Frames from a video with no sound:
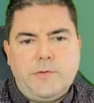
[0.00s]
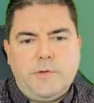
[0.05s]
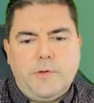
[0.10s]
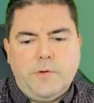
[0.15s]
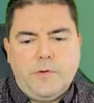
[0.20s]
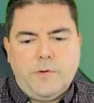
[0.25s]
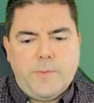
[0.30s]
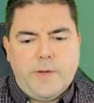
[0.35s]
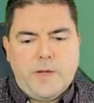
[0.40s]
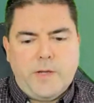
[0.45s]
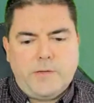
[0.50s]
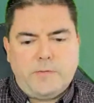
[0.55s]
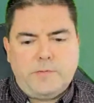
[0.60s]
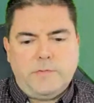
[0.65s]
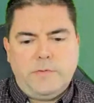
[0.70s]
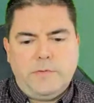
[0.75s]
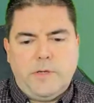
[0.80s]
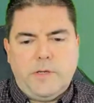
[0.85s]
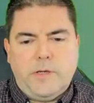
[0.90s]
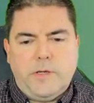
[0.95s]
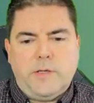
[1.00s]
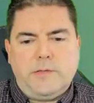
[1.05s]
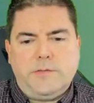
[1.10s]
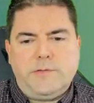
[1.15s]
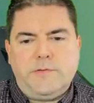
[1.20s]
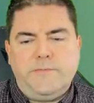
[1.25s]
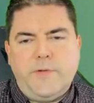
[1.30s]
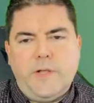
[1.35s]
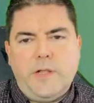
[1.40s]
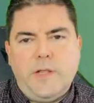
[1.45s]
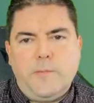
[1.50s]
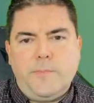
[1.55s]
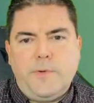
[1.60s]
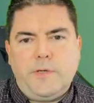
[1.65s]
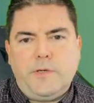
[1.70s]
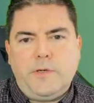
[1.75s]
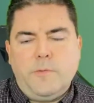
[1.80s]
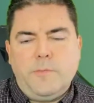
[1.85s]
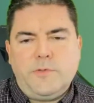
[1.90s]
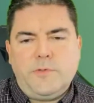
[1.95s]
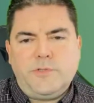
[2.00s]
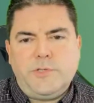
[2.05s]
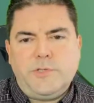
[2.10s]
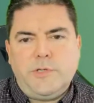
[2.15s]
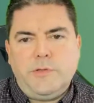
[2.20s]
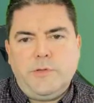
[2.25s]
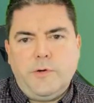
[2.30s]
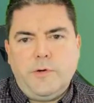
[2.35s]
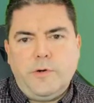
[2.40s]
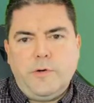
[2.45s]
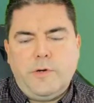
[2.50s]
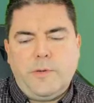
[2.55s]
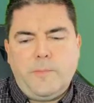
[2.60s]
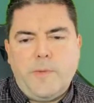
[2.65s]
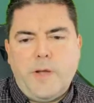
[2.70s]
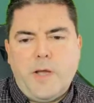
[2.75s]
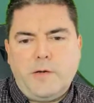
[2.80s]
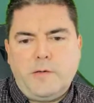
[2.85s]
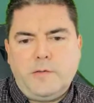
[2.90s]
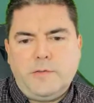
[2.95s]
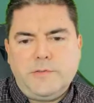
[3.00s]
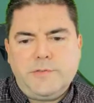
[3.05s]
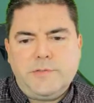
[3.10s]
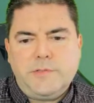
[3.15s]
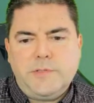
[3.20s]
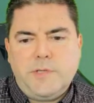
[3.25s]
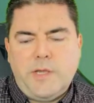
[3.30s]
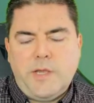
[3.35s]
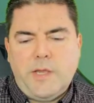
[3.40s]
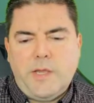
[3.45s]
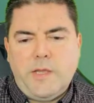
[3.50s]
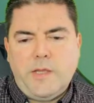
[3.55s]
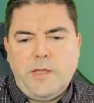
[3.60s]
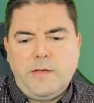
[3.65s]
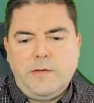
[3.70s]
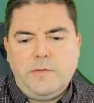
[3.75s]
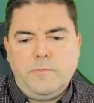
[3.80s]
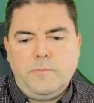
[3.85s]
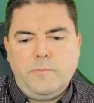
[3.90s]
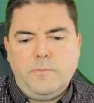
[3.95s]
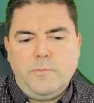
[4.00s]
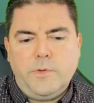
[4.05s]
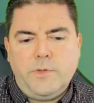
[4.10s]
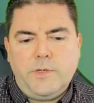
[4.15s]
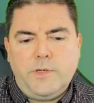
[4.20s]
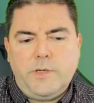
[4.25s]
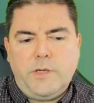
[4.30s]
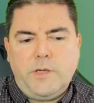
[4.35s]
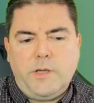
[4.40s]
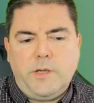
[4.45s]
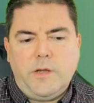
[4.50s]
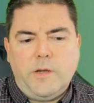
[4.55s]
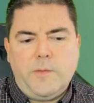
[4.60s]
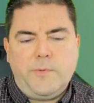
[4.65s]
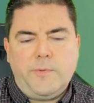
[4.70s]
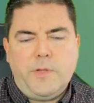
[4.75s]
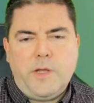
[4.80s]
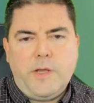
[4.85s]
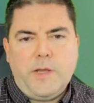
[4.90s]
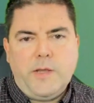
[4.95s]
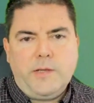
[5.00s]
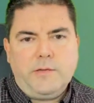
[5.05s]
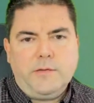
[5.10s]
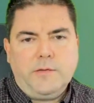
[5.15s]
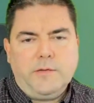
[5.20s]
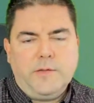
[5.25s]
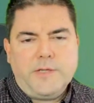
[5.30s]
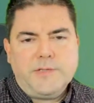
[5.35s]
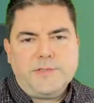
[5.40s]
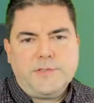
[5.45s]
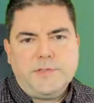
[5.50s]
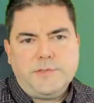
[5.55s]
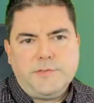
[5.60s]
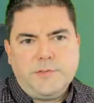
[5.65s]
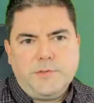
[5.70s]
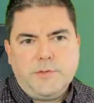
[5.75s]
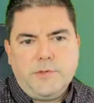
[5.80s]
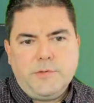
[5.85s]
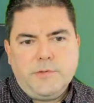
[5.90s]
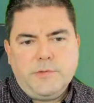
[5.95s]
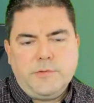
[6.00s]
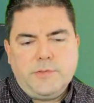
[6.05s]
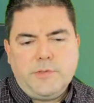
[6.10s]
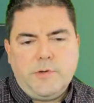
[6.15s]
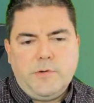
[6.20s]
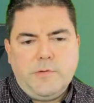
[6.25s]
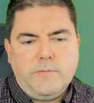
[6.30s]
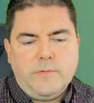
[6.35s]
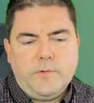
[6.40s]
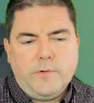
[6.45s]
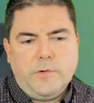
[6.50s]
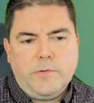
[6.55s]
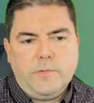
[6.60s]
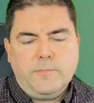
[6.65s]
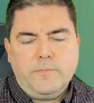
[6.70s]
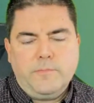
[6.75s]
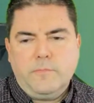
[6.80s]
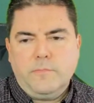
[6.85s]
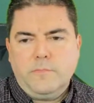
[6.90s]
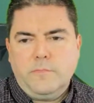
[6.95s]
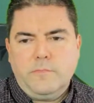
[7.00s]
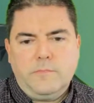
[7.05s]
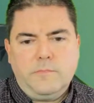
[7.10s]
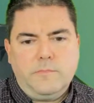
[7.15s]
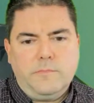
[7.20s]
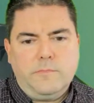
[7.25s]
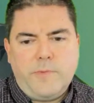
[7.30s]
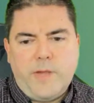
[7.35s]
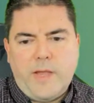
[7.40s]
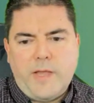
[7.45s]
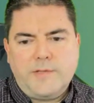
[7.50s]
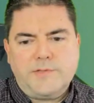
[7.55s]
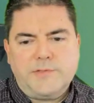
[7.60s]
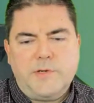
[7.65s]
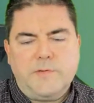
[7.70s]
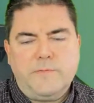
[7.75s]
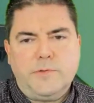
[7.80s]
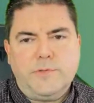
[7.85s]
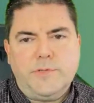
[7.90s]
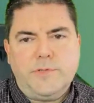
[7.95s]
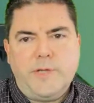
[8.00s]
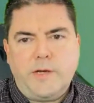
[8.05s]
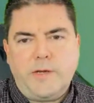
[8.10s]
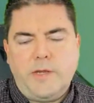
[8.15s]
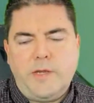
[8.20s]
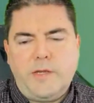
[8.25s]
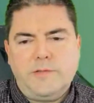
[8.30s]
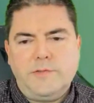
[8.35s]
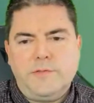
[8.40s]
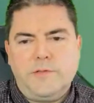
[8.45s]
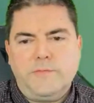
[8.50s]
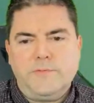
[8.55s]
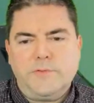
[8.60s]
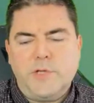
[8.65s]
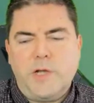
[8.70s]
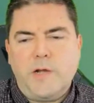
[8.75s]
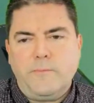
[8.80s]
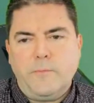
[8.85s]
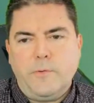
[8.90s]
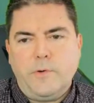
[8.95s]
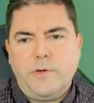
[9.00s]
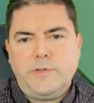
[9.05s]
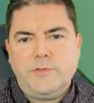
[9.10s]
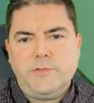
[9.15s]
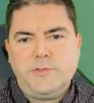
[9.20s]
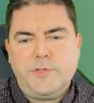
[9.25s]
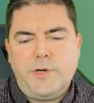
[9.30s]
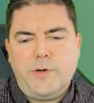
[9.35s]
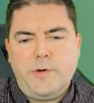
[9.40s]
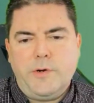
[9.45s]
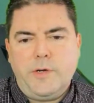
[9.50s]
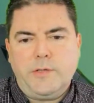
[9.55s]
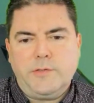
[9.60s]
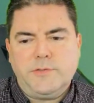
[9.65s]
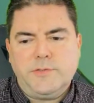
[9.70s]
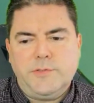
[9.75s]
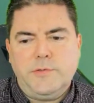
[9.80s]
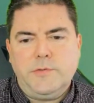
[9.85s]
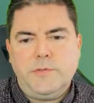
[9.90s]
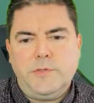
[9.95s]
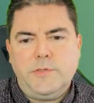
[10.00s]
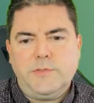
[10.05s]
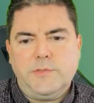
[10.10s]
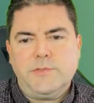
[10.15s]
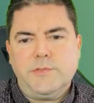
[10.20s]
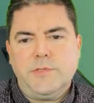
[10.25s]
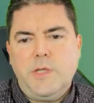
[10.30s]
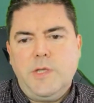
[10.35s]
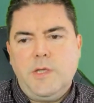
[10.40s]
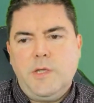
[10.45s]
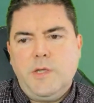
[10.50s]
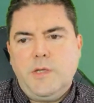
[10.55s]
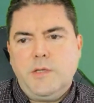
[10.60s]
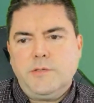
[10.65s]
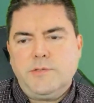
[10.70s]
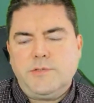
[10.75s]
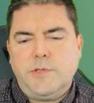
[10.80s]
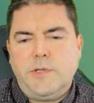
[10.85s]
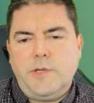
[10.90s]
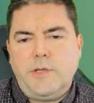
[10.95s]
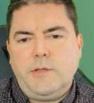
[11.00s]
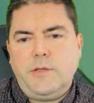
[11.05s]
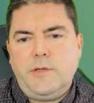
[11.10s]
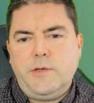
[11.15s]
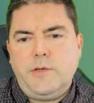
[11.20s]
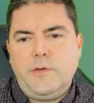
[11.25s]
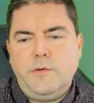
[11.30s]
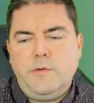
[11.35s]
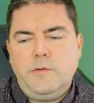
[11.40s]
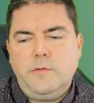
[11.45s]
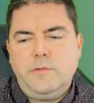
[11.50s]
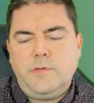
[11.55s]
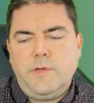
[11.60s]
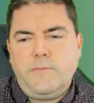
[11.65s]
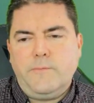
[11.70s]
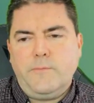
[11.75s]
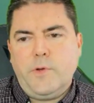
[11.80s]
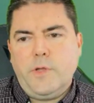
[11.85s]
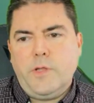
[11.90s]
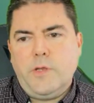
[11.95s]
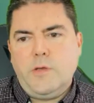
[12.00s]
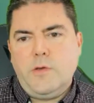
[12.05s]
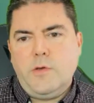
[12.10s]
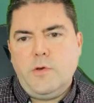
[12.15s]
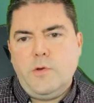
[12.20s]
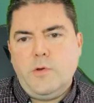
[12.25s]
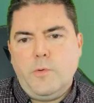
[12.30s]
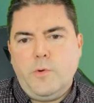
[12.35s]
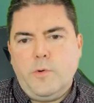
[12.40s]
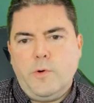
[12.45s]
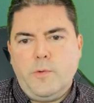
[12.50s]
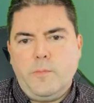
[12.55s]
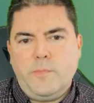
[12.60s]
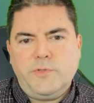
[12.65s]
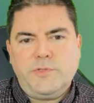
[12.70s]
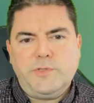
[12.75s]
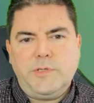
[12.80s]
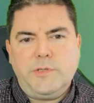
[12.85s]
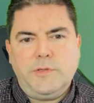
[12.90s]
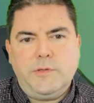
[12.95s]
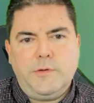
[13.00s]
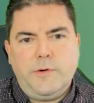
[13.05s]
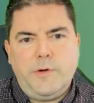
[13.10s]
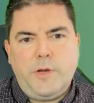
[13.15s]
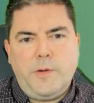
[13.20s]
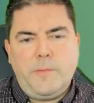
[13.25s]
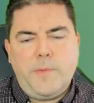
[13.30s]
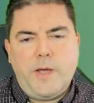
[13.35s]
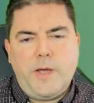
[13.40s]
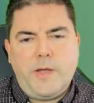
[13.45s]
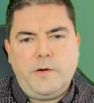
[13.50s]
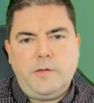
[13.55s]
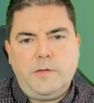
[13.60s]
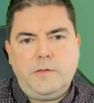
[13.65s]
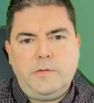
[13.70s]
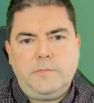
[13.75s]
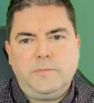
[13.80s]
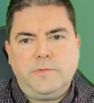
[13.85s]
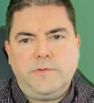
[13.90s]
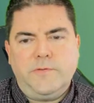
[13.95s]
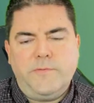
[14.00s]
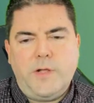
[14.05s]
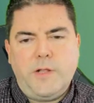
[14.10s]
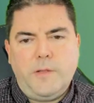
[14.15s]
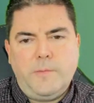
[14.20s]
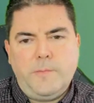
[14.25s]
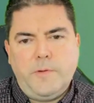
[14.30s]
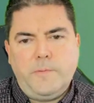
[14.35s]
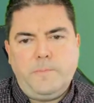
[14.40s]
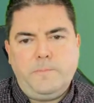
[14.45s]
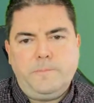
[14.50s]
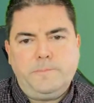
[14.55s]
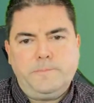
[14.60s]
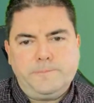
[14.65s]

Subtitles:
go about developing your machine learning models and really applying the lessons learned over past several decades of software engineering to this slightly different, newer machine learning model development.